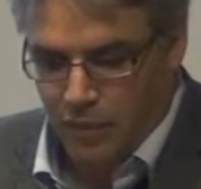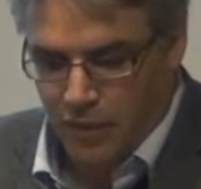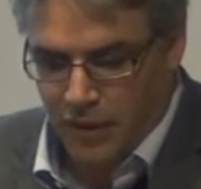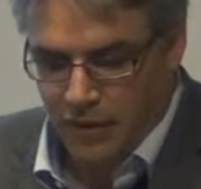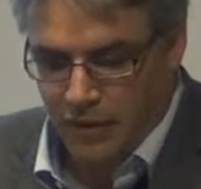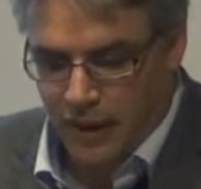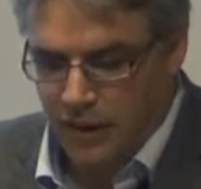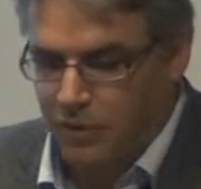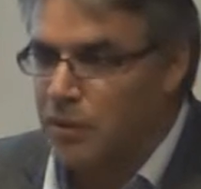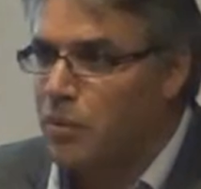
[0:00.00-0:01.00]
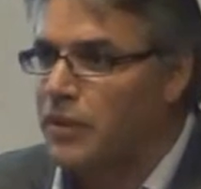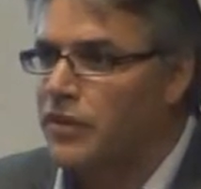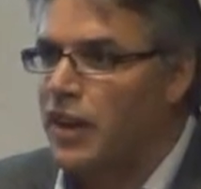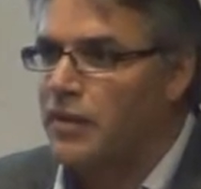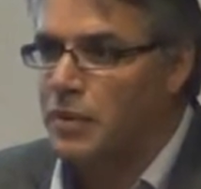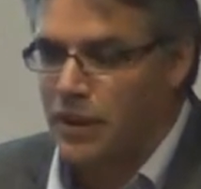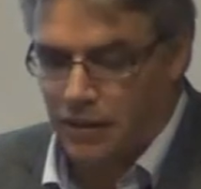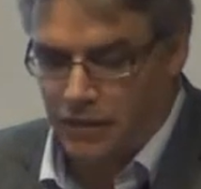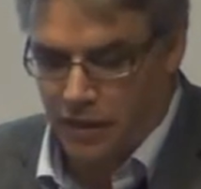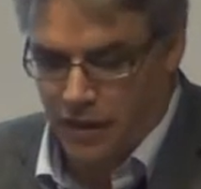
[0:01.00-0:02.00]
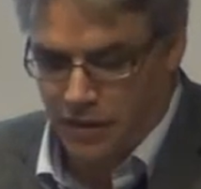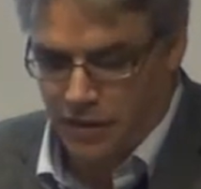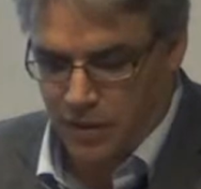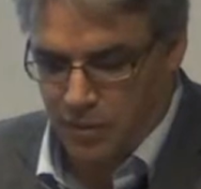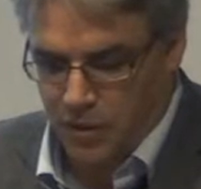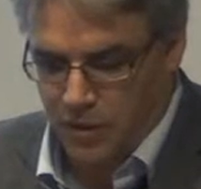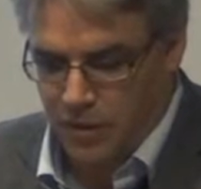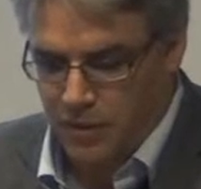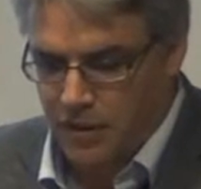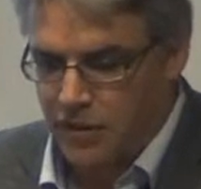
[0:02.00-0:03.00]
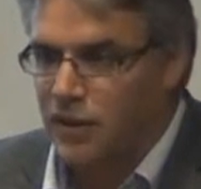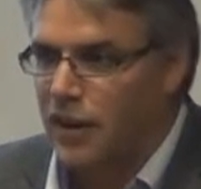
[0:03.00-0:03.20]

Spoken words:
We've had 3.5 million of grants awarded to us.